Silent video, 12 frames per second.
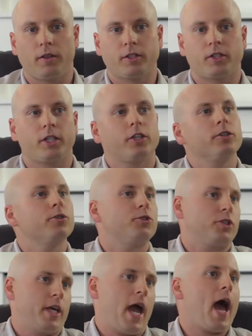And, it's a
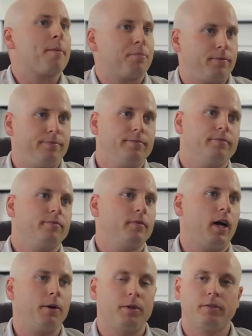huge gap.
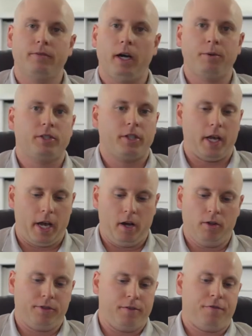I would I would say
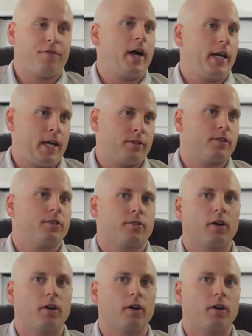health and finances